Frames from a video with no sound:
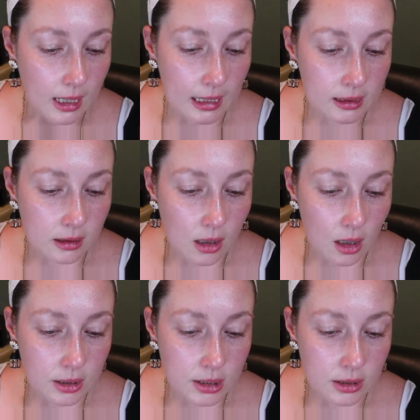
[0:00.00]
and the
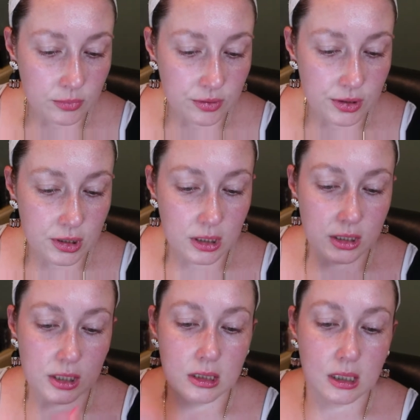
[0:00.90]
collagen booster
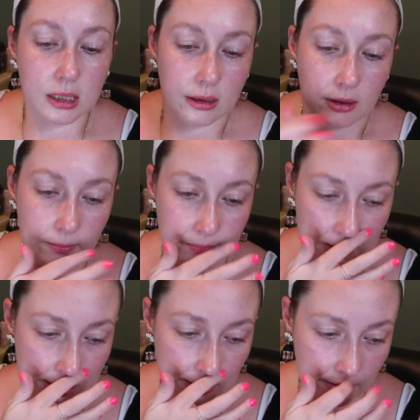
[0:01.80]
is just clear.
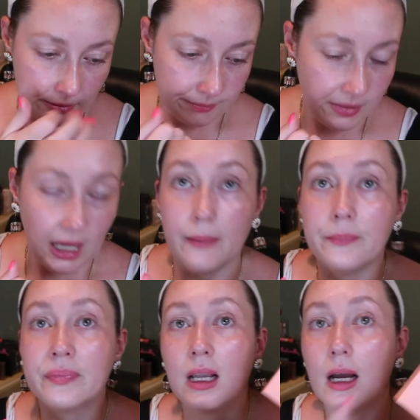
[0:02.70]
So yeah,
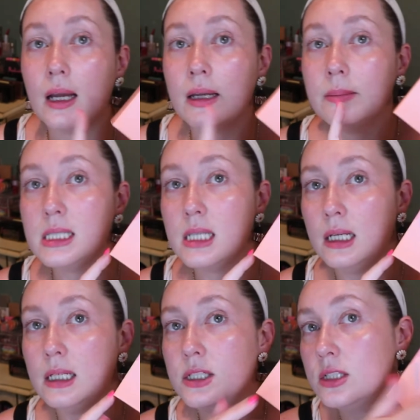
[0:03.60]
I'm
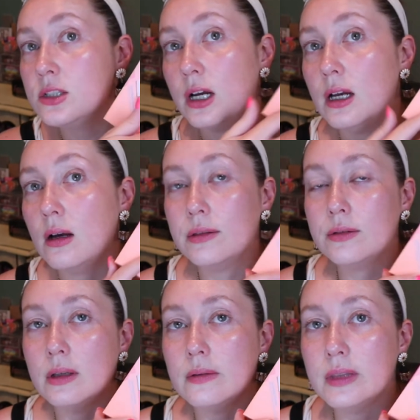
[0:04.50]
excited to try all
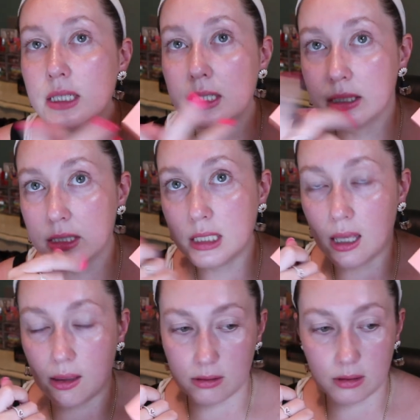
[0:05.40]
three of these
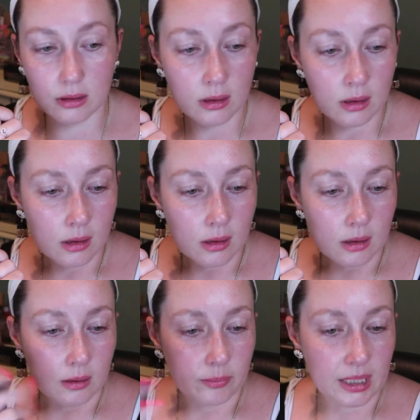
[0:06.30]
together.
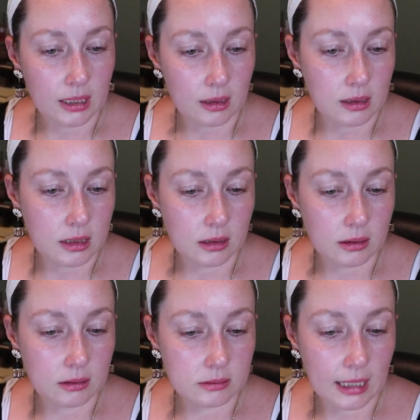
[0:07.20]
But
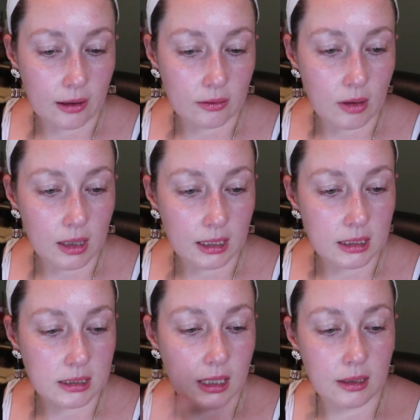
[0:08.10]
until now, all I
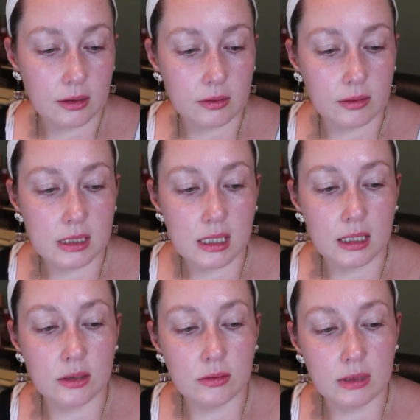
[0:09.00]
can tell you is I
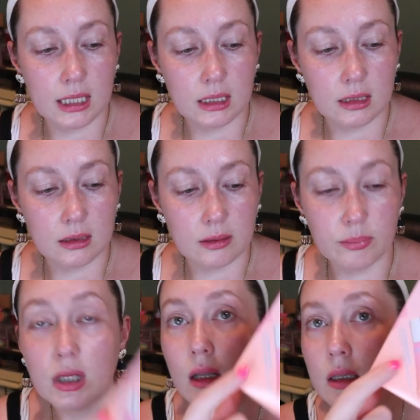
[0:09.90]
do like the
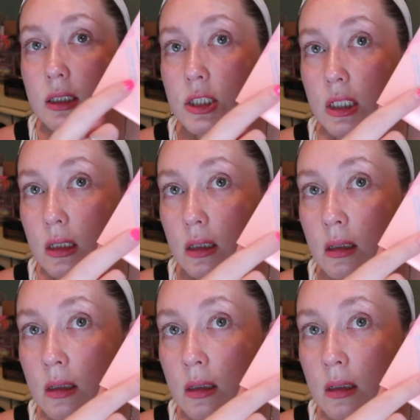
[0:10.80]
lip collagen